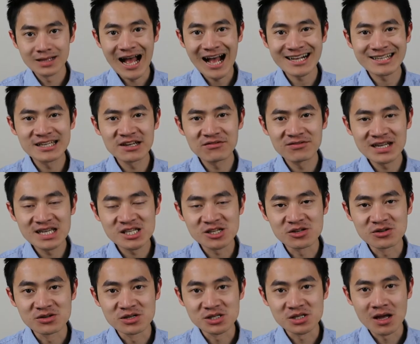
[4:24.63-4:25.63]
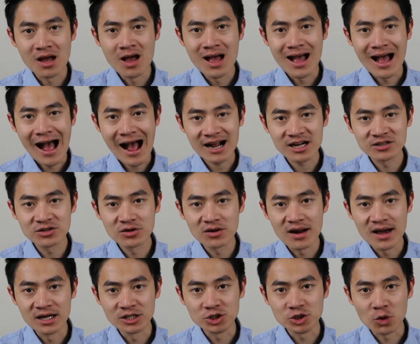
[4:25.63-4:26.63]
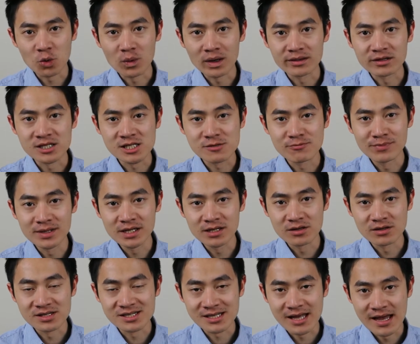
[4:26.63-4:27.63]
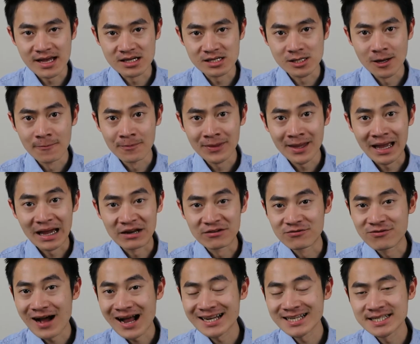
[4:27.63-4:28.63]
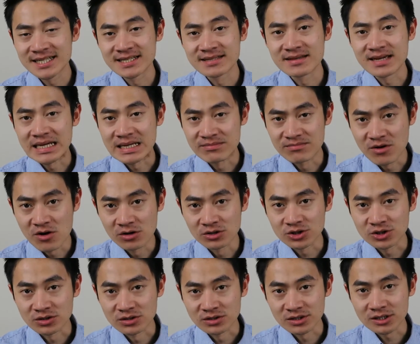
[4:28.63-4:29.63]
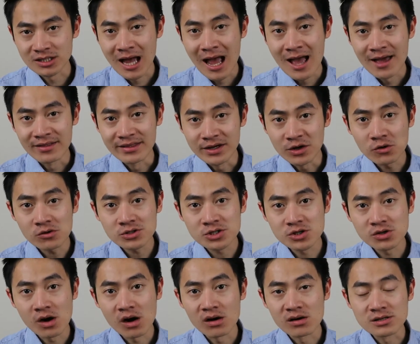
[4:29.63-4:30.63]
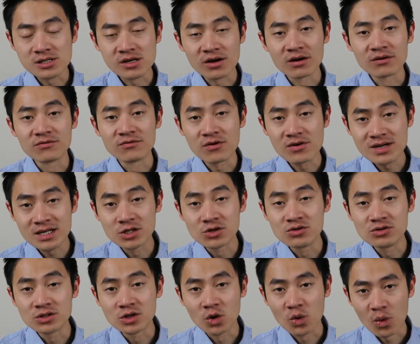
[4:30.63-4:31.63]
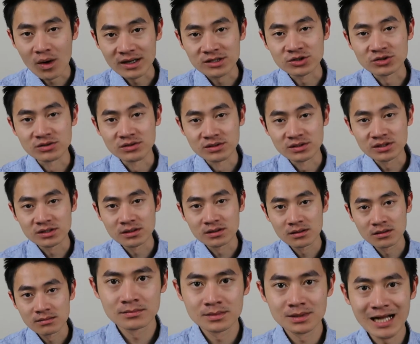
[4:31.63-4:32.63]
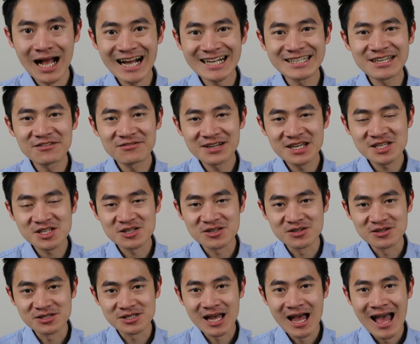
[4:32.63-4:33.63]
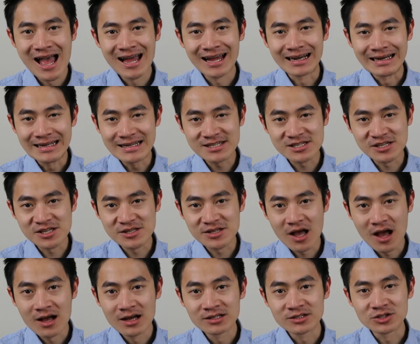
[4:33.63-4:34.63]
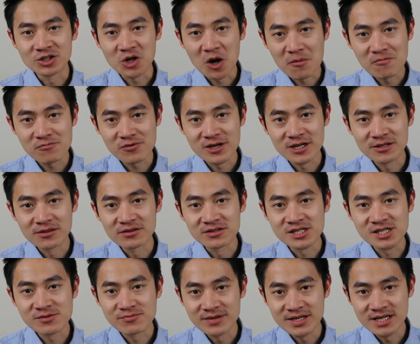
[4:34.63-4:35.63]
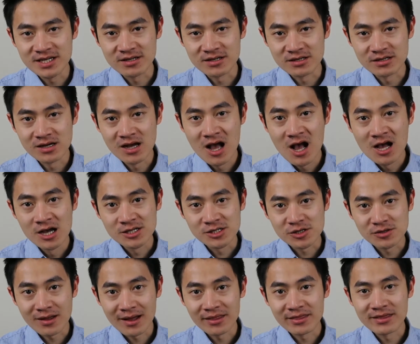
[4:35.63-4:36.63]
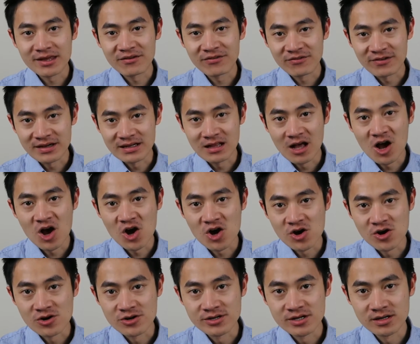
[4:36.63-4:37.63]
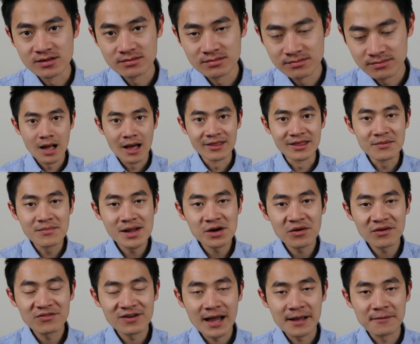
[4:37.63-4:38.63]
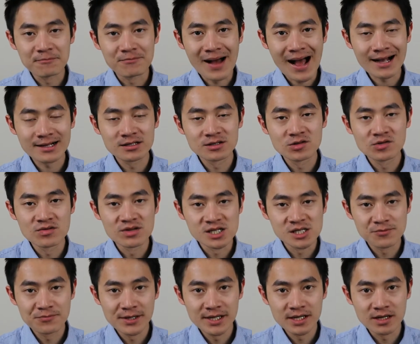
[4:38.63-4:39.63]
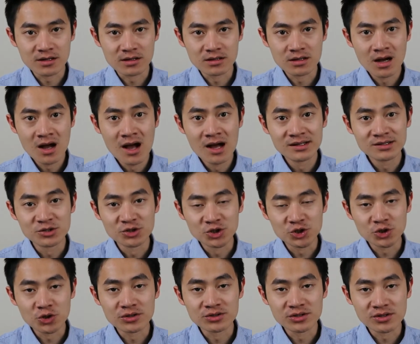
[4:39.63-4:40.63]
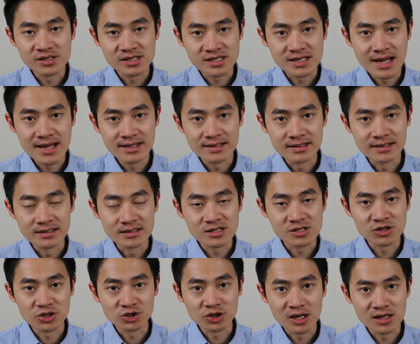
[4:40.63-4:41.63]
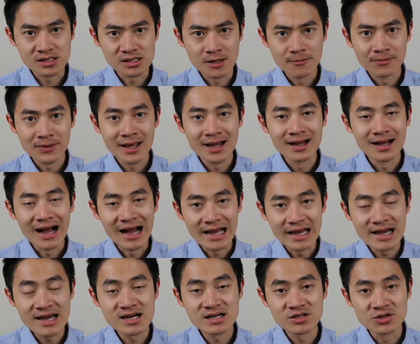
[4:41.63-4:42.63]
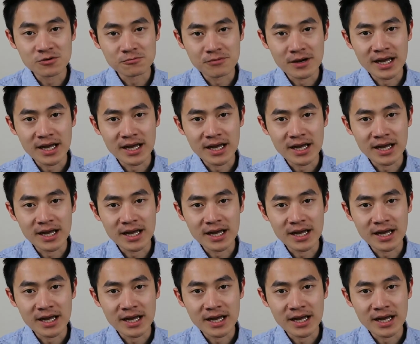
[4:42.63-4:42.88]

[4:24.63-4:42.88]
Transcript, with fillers: Active listeners acknowledge what the speaker says and validate their emotions. They also ask very good questions. Active listeners listen to comprehend the speaker so that they feel heard. They may reflect back to the speaker to show understanding, such as, I hear your